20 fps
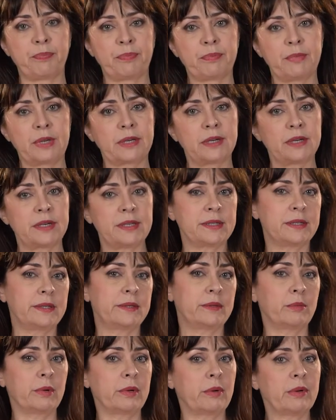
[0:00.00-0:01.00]

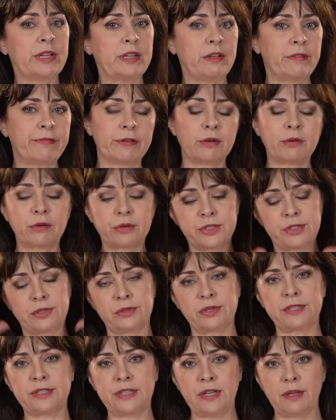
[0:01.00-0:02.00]
because we want the focus to
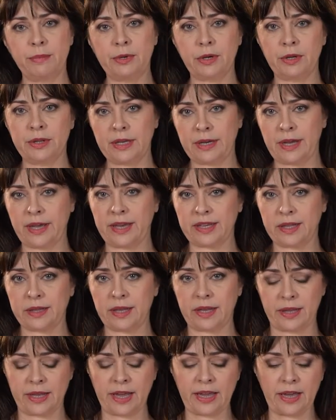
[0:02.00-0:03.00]
still be on the head
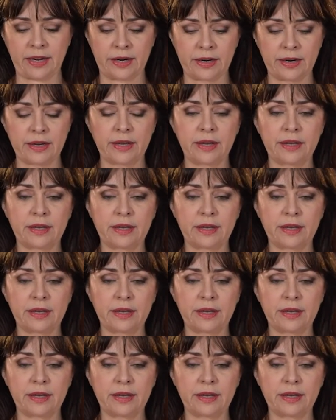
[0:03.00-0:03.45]
and hair.